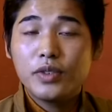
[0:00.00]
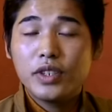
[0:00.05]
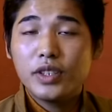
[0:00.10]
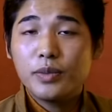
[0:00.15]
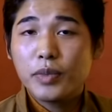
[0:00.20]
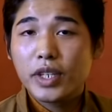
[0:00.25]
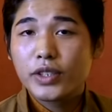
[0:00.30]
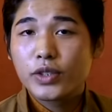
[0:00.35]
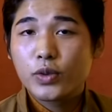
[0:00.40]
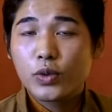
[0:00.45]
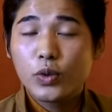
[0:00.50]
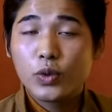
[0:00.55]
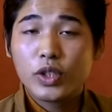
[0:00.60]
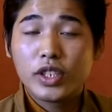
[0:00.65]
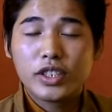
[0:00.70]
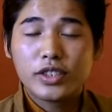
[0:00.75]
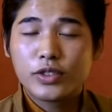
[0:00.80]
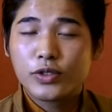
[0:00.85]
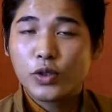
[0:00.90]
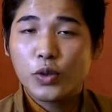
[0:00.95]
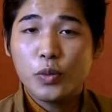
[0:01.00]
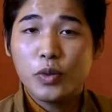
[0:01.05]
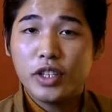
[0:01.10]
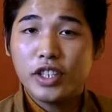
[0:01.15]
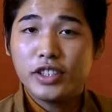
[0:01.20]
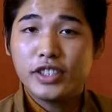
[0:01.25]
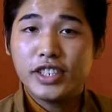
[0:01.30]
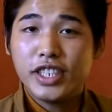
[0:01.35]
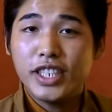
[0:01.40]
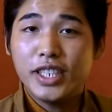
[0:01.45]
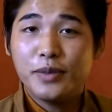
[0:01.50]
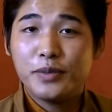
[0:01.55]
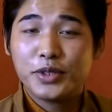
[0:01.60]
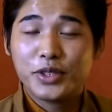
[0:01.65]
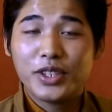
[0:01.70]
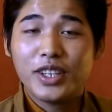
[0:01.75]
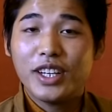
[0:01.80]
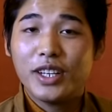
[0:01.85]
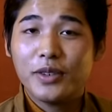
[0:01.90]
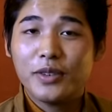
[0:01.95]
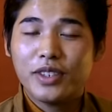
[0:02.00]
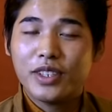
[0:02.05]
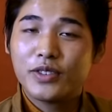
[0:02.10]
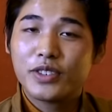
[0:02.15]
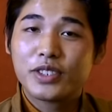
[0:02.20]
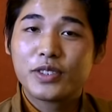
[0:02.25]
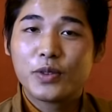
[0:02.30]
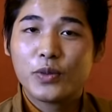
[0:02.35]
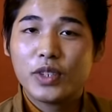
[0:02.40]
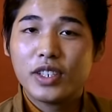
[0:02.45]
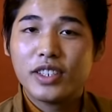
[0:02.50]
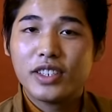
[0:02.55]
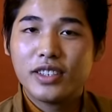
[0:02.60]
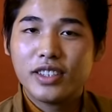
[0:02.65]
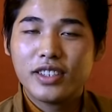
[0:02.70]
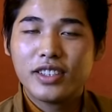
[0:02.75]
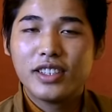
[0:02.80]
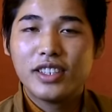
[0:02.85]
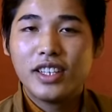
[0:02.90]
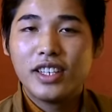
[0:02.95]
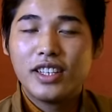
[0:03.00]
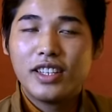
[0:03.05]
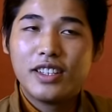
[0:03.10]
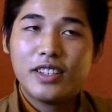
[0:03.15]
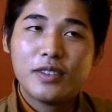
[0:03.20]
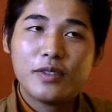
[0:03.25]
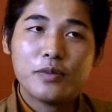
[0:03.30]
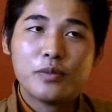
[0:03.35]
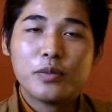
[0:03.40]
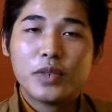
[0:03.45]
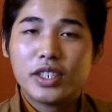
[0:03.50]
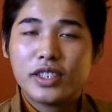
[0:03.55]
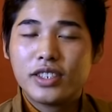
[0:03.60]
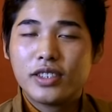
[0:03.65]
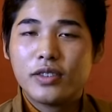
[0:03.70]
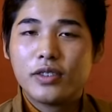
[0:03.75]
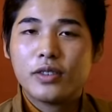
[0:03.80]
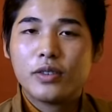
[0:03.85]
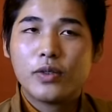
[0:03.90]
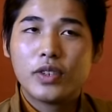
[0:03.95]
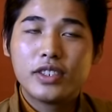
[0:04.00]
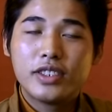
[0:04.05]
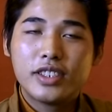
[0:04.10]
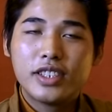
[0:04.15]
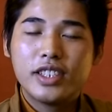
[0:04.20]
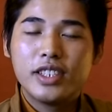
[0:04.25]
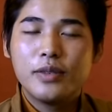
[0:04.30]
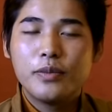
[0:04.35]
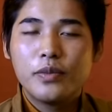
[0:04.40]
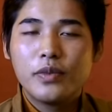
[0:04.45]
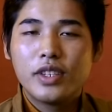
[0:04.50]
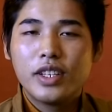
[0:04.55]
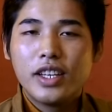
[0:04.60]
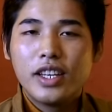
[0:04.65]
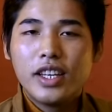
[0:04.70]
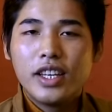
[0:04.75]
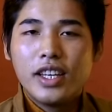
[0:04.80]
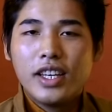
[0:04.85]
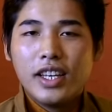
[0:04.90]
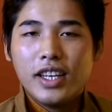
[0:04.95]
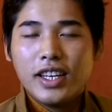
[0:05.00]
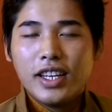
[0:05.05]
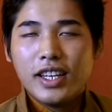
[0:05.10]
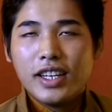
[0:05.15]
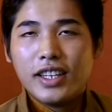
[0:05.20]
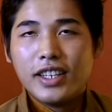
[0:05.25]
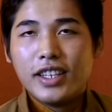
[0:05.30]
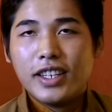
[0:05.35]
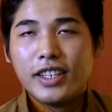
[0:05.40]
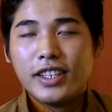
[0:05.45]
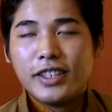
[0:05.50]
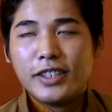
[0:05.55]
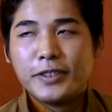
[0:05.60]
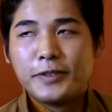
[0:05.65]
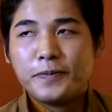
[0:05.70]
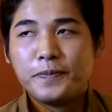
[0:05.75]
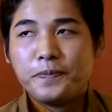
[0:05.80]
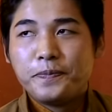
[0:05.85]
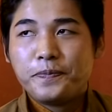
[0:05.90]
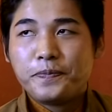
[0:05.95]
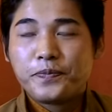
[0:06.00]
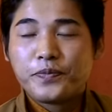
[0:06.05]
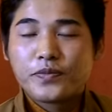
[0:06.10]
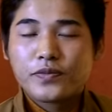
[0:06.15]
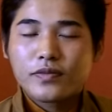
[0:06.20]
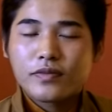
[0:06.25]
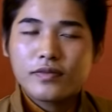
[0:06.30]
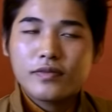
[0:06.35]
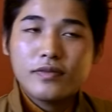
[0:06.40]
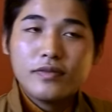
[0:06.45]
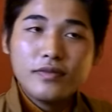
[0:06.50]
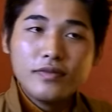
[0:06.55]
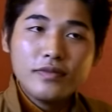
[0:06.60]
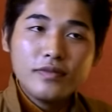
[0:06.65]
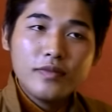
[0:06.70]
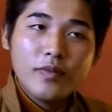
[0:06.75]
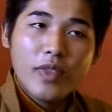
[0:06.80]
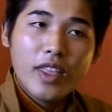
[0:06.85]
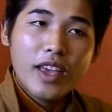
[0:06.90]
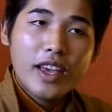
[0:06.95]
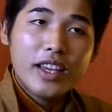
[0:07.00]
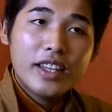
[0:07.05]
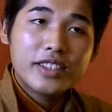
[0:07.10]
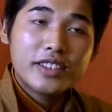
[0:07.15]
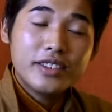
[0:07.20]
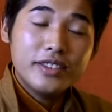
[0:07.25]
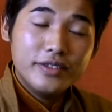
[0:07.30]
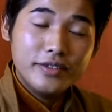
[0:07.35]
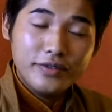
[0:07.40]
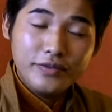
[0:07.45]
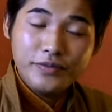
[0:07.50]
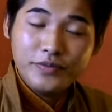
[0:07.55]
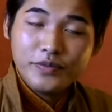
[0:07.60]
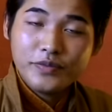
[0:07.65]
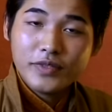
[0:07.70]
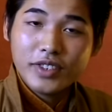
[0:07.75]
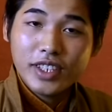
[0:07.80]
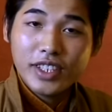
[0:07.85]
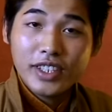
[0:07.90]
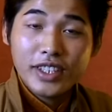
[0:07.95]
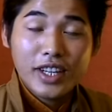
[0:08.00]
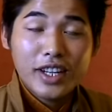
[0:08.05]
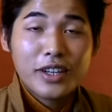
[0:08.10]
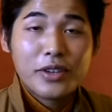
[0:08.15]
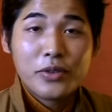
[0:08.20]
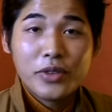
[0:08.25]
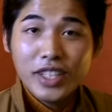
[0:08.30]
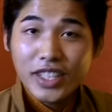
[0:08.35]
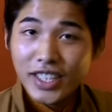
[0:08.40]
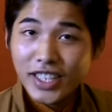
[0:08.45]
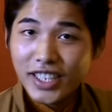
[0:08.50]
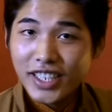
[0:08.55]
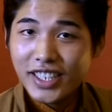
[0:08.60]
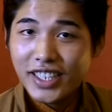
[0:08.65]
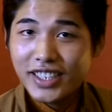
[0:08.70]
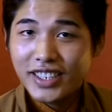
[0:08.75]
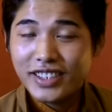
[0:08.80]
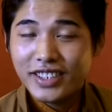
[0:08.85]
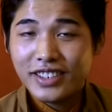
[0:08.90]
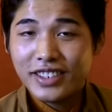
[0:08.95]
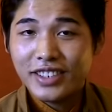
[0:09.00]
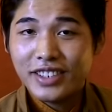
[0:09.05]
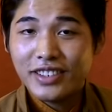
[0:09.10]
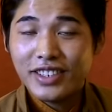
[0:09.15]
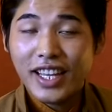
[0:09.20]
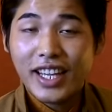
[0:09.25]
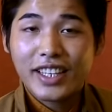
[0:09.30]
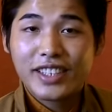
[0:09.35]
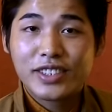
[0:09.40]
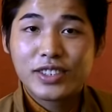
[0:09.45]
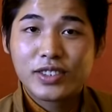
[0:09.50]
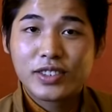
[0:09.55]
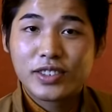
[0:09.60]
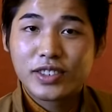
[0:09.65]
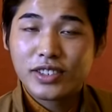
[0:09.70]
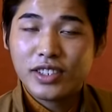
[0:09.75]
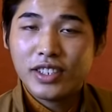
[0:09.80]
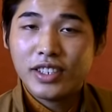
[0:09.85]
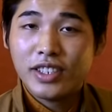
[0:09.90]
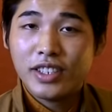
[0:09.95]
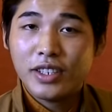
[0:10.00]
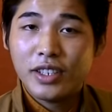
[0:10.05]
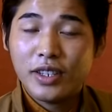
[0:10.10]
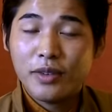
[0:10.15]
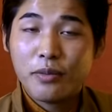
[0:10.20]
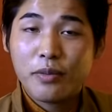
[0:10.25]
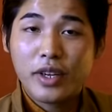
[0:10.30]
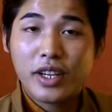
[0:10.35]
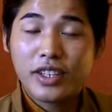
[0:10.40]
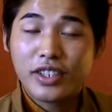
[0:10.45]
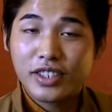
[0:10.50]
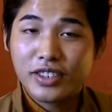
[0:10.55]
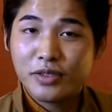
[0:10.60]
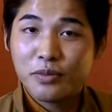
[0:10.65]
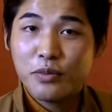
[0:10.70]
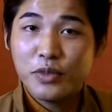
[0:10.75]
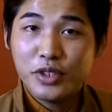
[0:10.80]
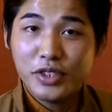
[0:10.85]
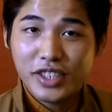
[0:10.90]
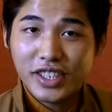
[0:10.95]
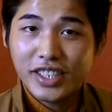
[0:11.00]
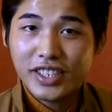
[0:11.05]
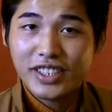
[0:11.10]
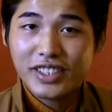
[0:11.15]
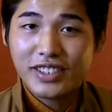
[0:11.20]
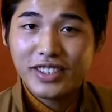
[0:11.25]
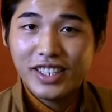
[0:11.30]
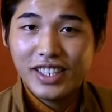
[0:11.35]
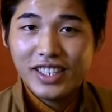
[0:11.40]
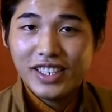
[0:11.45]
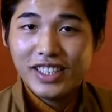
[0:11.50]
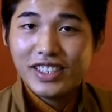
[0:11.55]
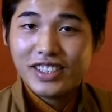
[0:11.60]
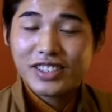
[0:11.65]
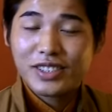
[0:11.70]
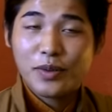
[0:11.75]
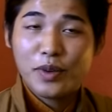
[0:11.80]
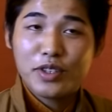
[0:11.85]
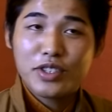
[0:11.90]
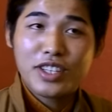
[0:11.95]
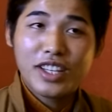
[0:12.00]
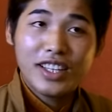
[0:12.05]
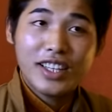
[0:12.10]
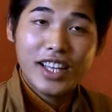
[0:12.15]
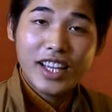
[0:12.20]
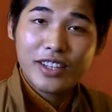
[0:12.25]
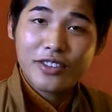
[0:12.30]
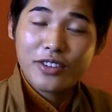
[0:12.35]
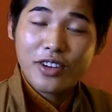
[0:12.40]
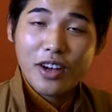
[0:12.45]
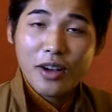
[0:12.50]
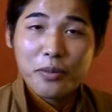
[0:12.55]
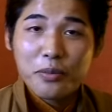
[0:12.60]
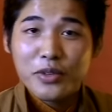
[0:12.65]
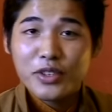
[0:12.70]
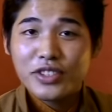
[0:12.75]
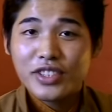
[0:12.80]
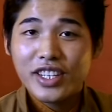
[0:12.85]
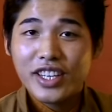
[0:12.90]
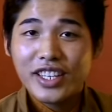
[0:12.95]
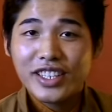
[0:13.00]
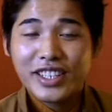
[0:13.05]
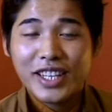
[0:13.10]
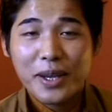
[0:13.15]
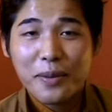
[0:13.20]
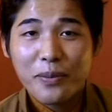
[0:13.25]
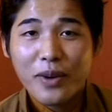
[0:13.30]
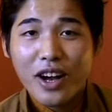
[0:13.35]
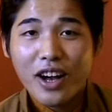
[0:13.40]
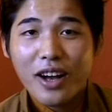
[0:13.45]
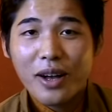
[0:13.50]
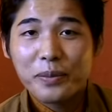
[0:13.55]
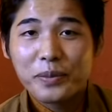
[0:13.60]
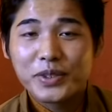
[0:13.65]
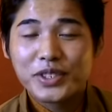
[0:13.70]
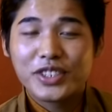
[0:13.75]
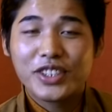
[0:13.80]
In my school, there's so many teams, so I was someone in my one team, and I really like American music, especially I like rock music, hip hop.